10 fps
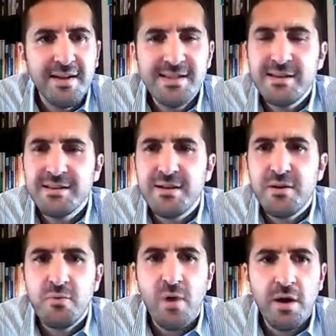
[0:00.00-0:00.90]
is it
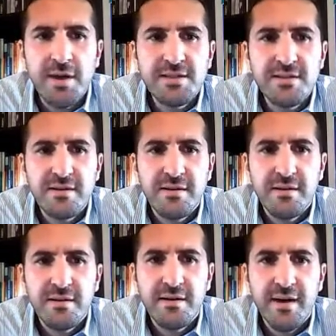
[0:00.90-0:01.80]
right,
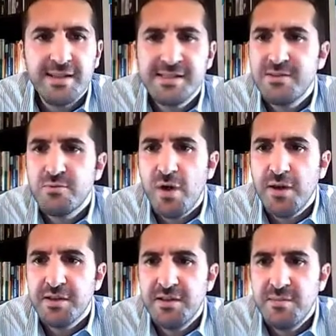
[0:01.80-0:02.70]
as in
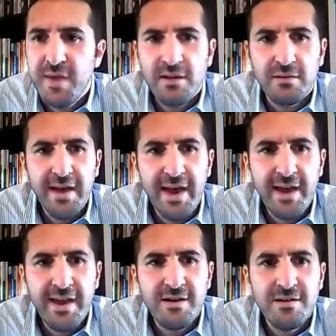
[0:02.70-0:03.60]
write an email,
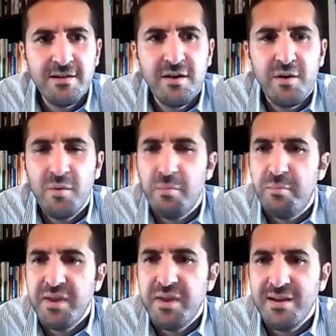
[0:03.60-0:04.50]
A,
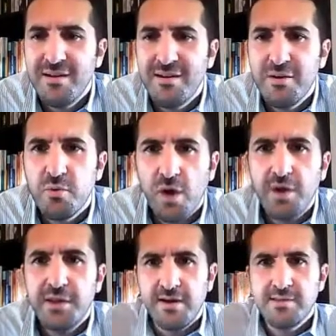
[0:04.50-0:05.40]
B,
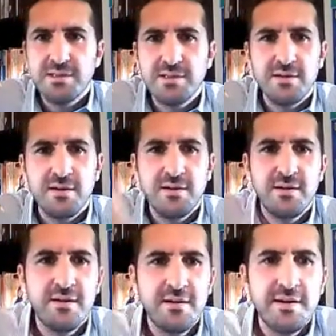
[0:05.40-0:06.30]
right answer,
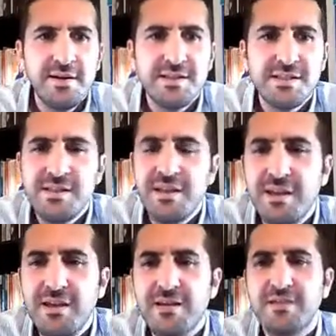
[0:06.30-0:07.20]

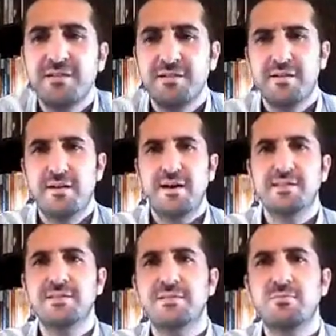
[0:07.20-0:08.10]
C,
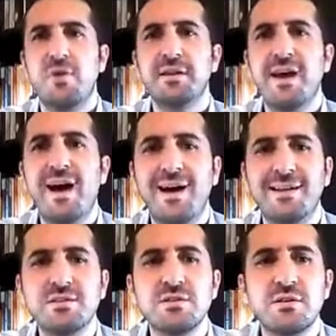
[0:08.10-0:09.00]
as in right
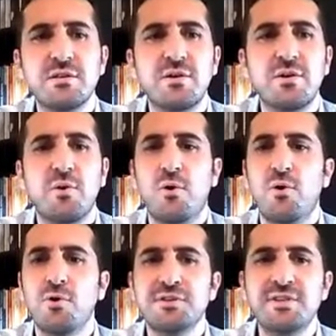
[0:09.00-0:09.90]
hand, or